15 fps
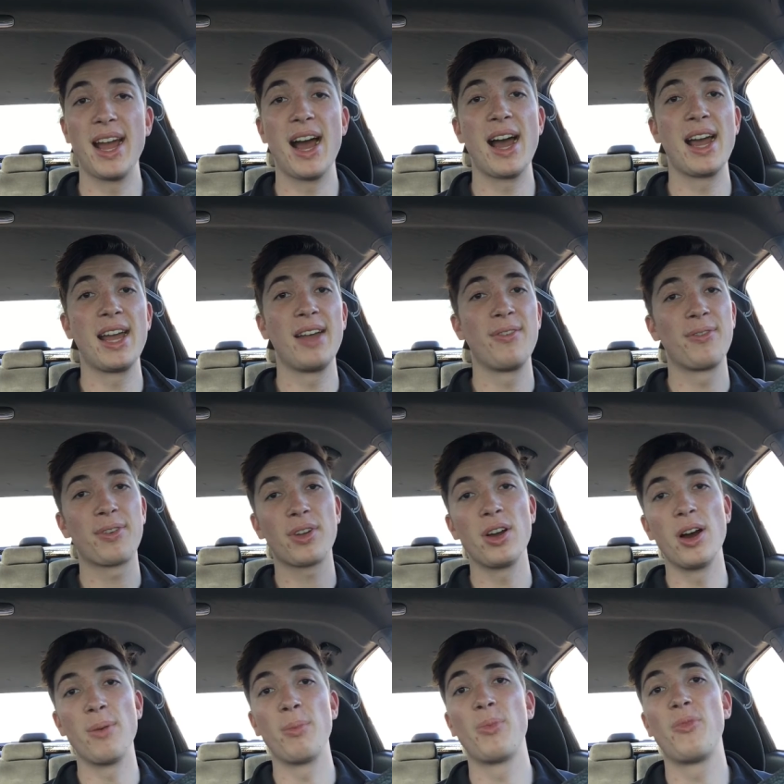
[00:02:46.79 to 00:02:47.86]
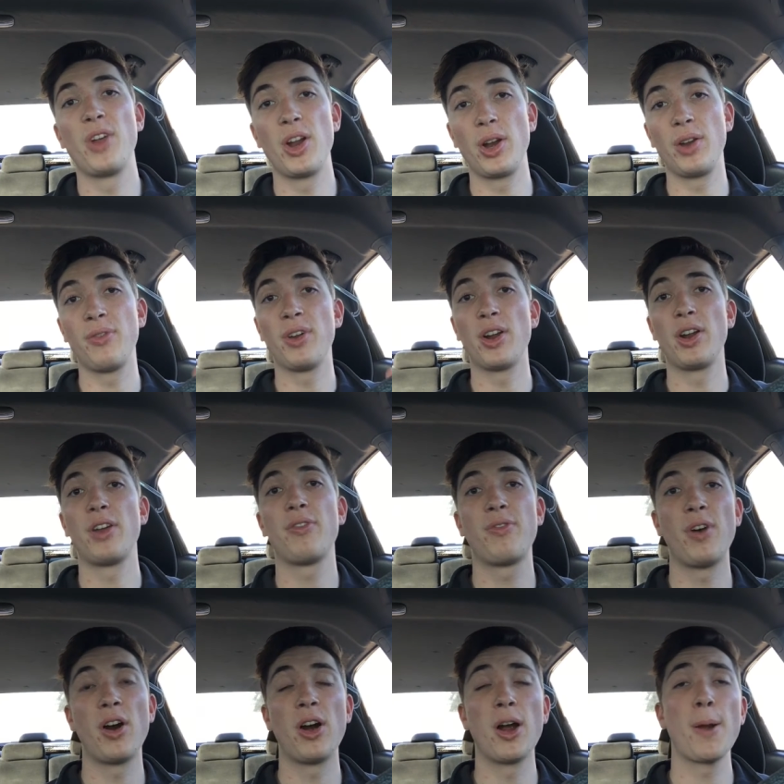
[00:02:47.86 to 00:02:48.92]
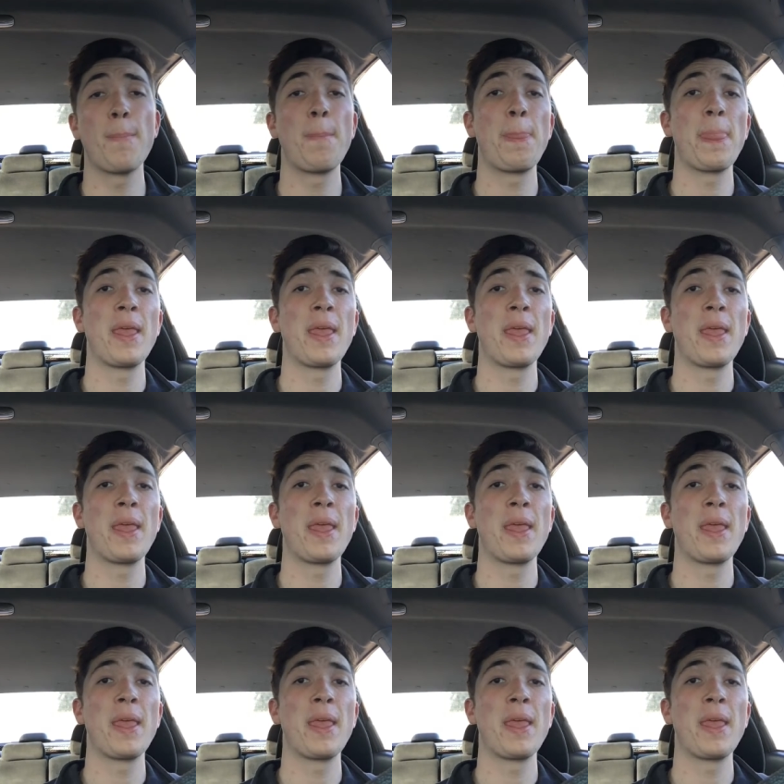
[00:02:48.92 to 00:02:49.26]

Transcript: I have come very, very far.